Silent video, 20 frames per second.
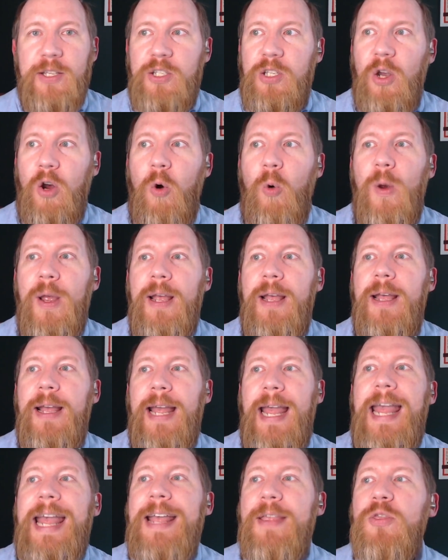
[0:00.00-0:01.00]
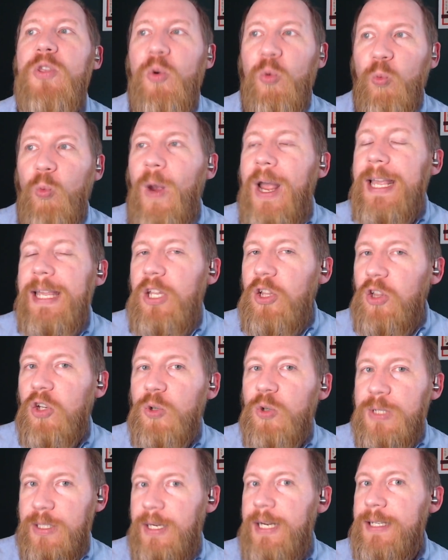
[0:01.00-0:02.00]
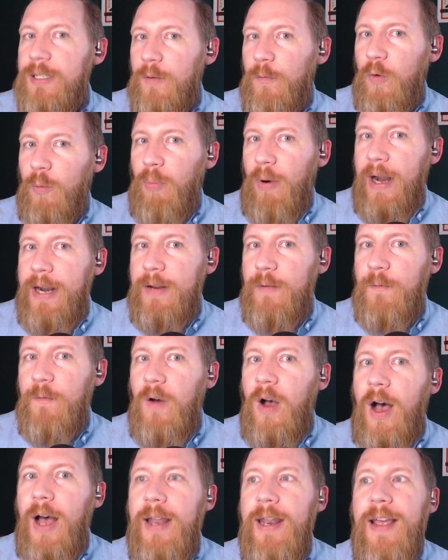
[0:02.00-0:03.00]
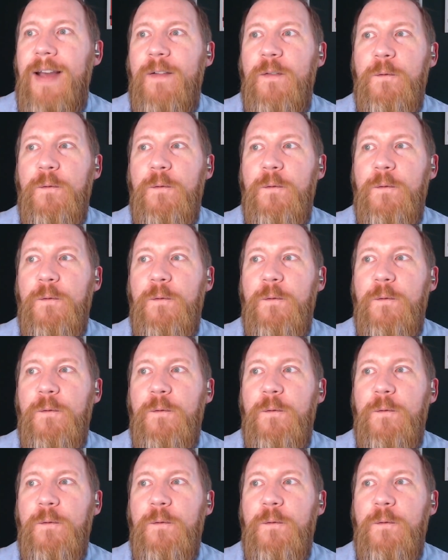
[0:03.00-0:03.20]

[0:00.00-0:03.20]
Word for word: So in the regular season for Brandon Pfaadt,